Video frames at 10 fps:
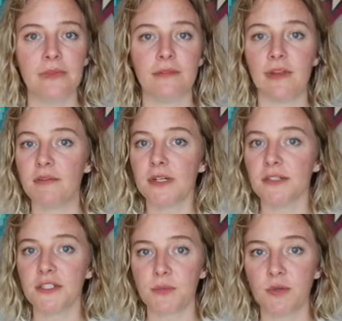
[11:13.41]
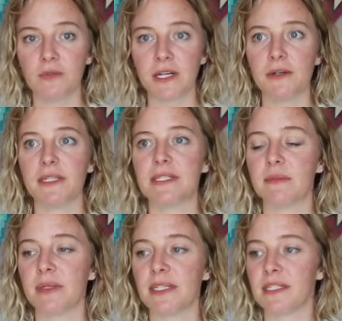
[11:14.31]
If you haven't gone to Spoonflower, it's a
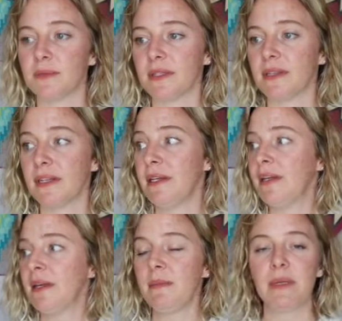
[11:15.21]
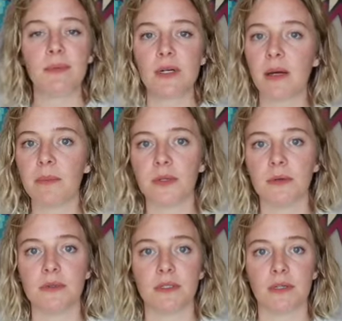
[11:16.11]
place with people
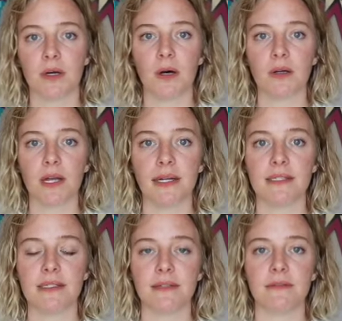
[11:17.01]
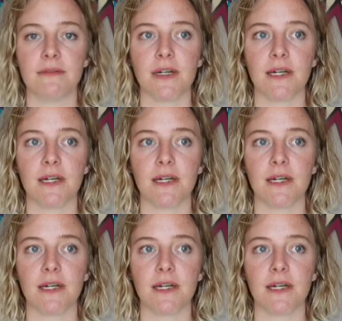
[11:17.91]
upload all kinds of